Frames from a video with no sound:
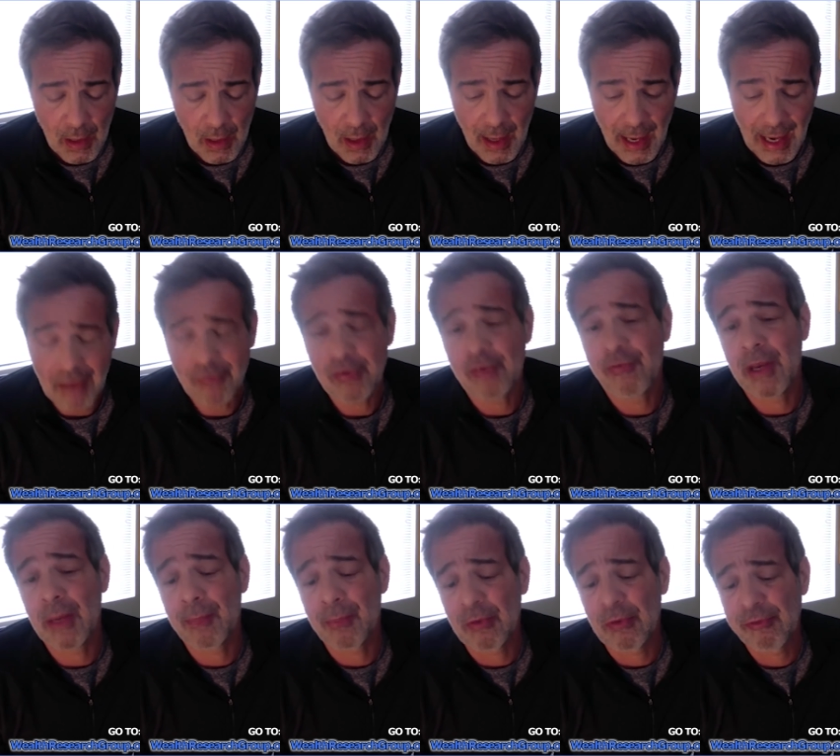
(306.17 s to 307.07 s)
As of
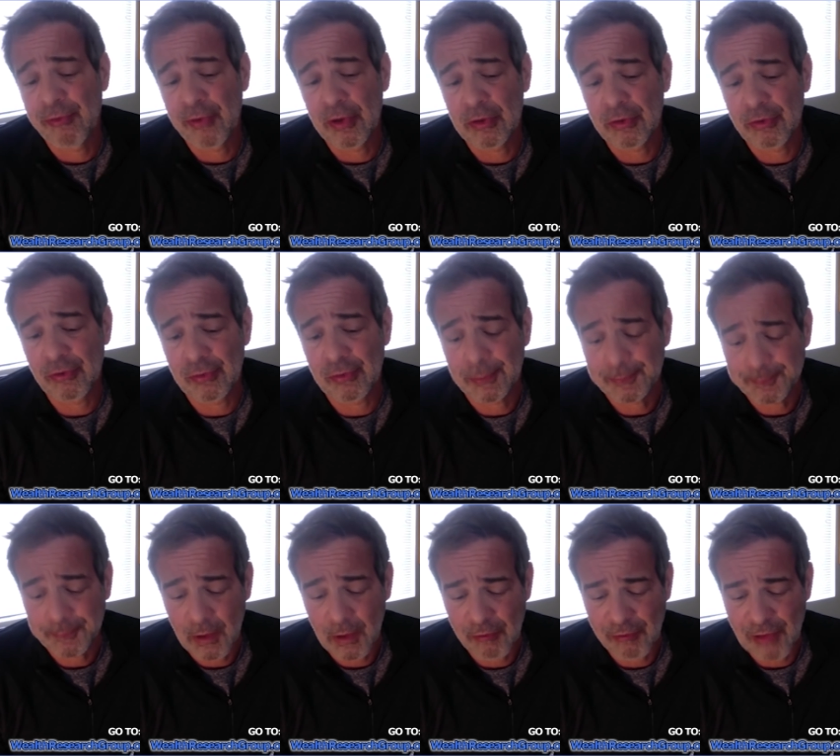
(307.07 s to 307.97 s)
April 1st
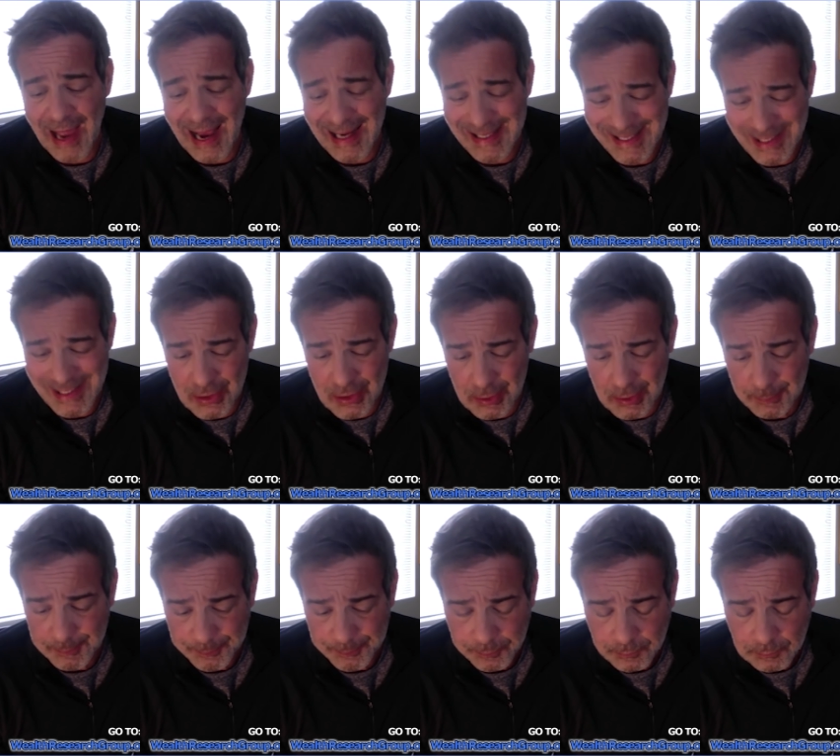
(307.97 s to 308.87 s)
of last year,
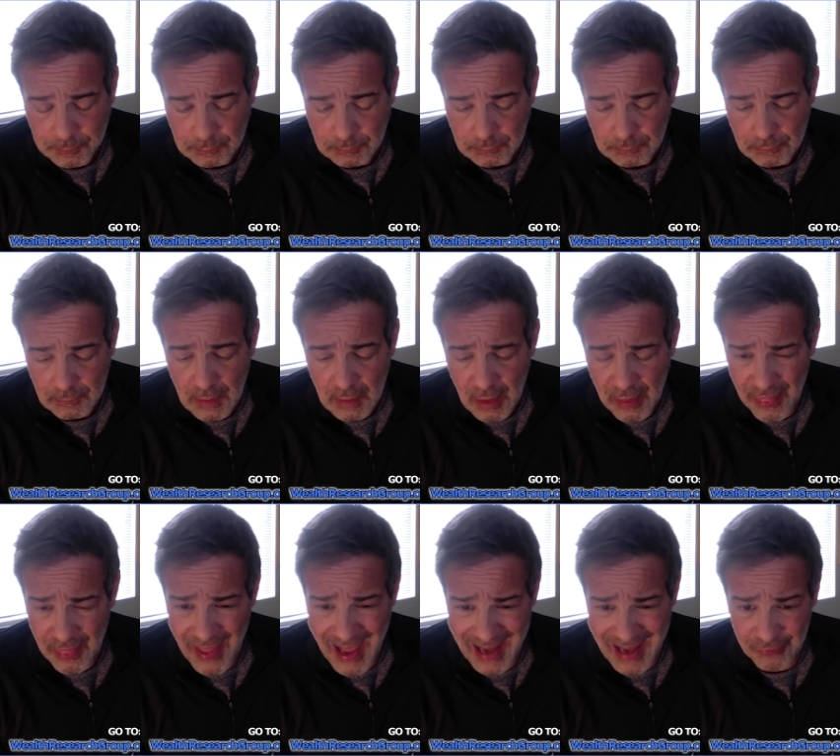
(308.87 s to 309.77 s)

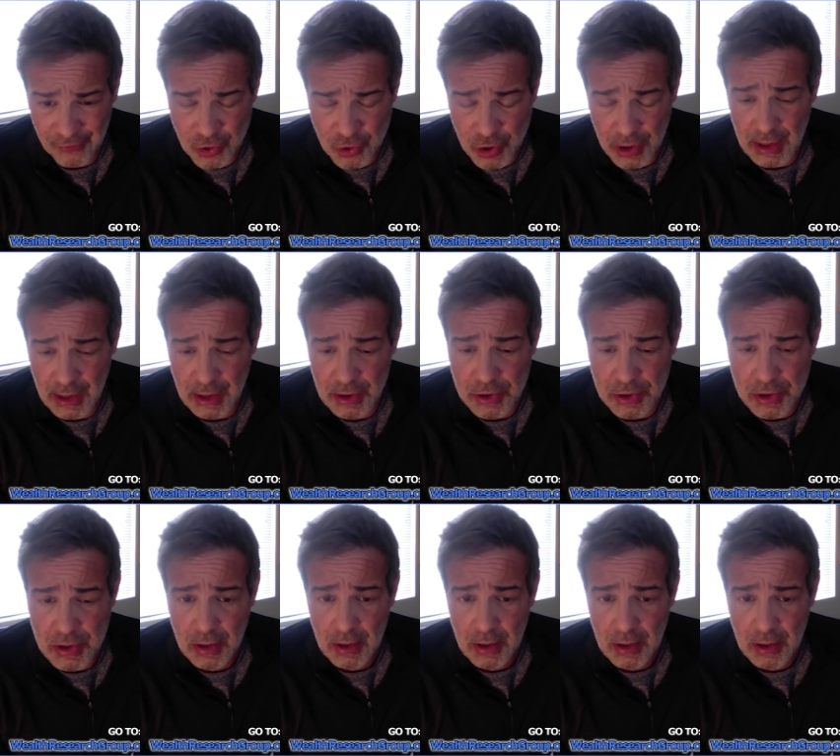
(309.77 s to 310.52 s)
that has changed.